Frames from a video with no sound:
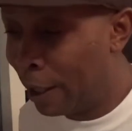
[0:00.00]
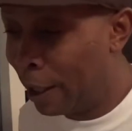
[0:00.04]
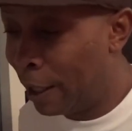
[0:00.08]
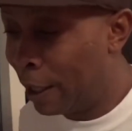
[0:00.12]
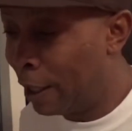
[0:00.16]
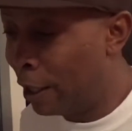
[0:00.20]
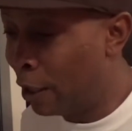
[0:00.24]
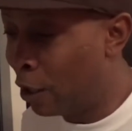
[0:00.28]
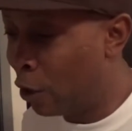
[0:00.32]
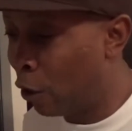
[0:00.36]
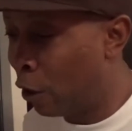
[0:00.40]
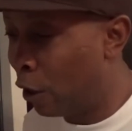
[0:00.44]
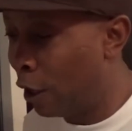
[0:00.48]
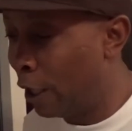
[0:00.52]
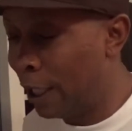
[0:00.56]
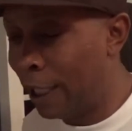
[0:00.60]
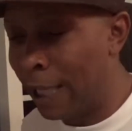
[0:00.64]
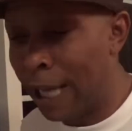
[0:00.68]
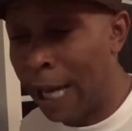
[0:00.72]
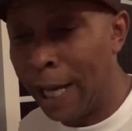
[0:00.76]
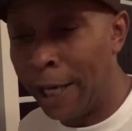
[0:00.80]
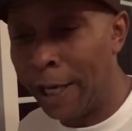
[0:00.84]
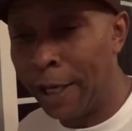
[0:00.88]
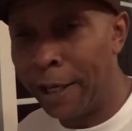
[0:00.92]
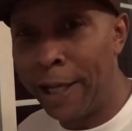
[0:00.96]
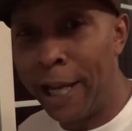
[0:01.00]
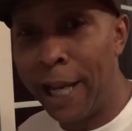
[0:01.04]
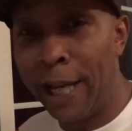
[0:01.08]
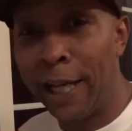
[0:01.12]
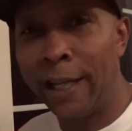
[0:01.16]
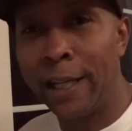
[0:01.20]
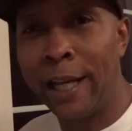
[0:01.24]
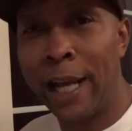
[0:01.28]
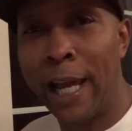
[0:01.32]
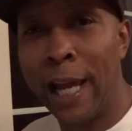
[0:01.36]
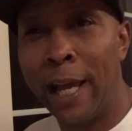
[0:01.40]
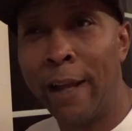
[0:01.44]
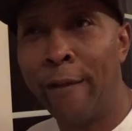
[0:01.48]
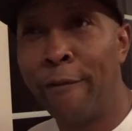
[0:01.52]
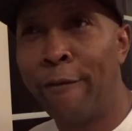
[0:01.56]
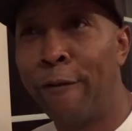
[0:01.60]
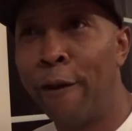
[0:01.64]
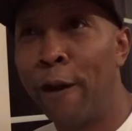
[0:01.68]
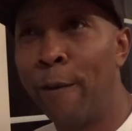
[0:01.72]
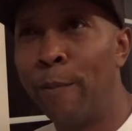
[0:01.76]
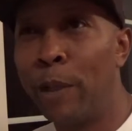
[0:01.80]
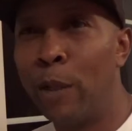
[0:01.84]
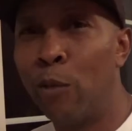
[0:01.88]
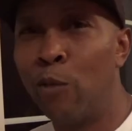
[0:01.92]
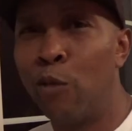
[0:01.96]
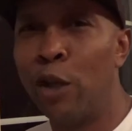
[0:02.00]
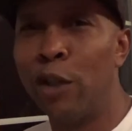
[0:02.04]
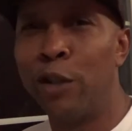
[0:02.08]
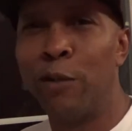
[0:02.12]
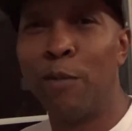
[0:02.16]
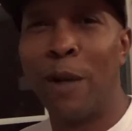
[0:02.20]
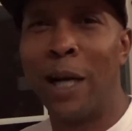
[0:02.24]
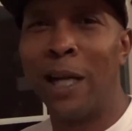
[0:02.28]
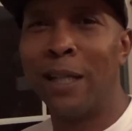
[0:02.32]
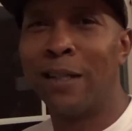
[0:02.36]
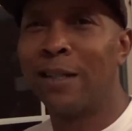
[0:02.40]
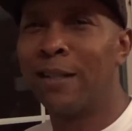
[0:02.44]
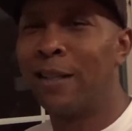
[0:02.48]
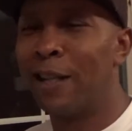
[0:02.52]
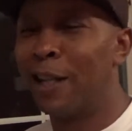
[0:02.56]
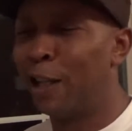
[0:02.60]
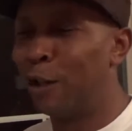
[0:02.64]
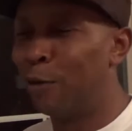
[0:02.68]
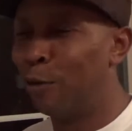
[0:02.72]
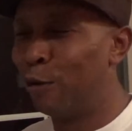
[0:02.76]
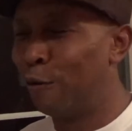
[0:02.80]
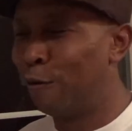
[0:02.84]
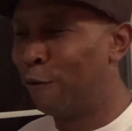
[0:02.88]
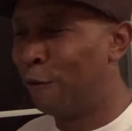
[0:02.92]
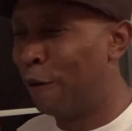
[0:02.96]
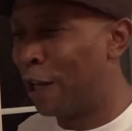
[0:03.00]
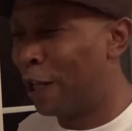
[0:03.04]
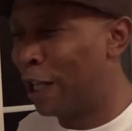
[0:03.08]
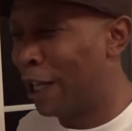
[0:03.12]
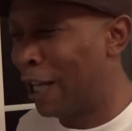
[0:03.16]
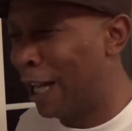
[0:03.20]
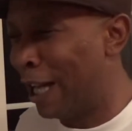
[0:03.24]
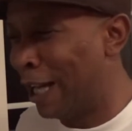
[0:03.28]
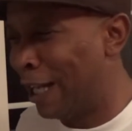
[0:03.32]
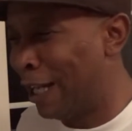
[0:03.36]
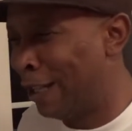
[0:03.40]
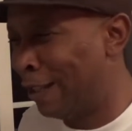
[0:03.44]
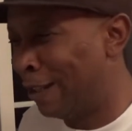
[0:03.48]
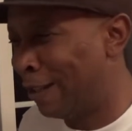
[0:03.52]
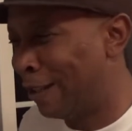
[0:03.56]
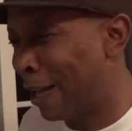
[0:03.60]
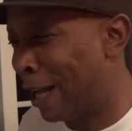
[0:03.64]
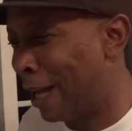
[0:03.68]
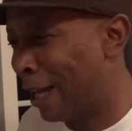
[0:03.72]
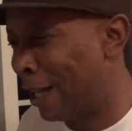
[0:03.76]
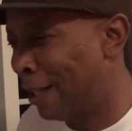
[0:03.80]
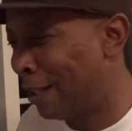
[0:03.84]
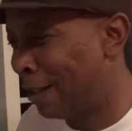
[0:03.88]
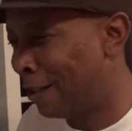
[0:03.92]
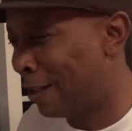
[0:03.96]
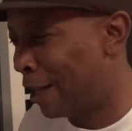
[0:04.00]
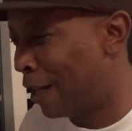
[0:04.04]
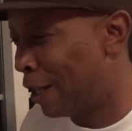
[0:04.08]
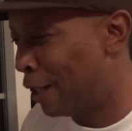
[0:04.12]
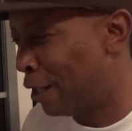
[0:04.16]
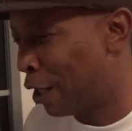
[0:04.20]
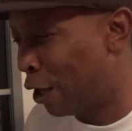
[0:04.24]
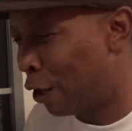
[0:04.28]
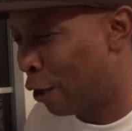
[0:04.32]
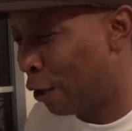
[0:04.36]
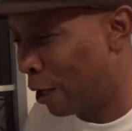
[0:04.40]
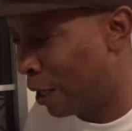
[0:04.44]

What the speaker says: he got a nickname for me, which my son, it was funny. He said, yo,